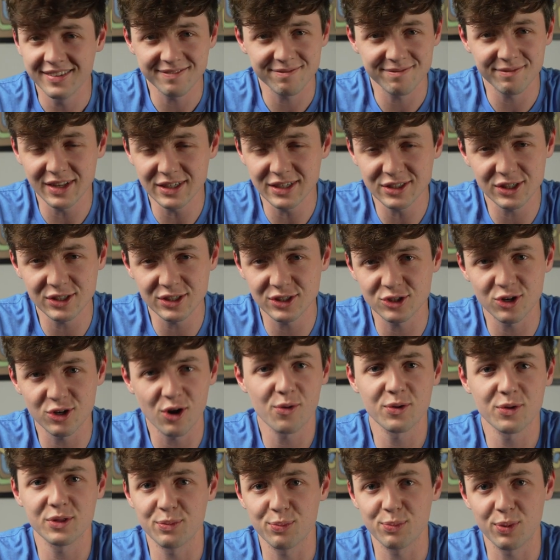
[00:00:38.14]
Let's just
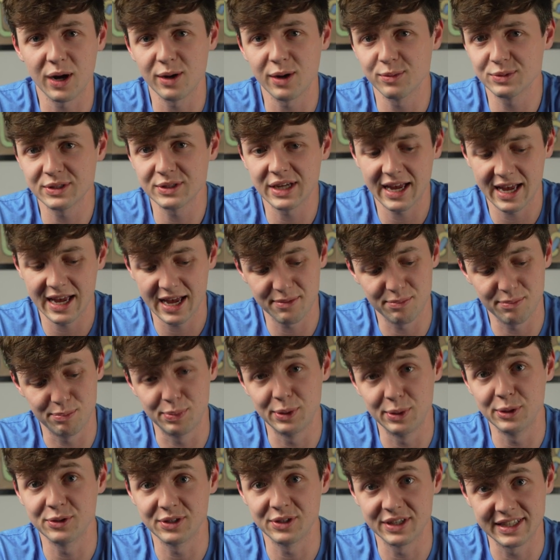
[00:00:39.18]
start with the problems I had
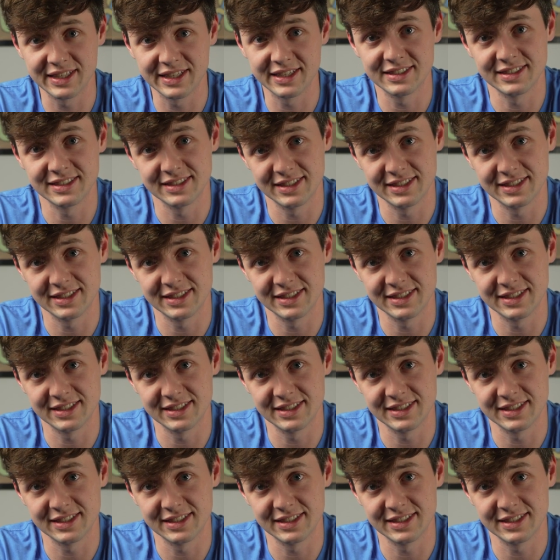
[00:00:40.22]
building this